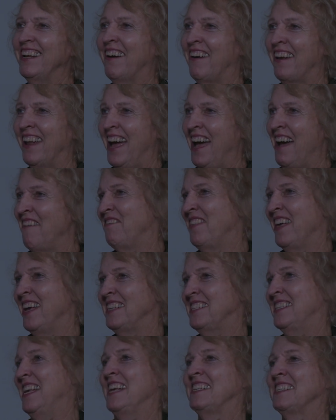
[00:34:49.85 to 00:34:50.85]
got to have yeah. the
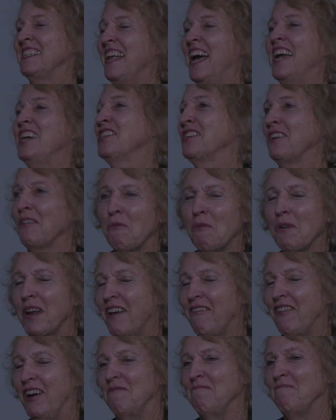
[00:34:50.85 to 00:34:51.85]
assassination or
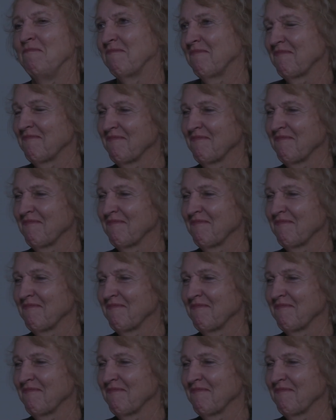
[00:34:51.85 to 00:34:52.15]
whatever. Yeah.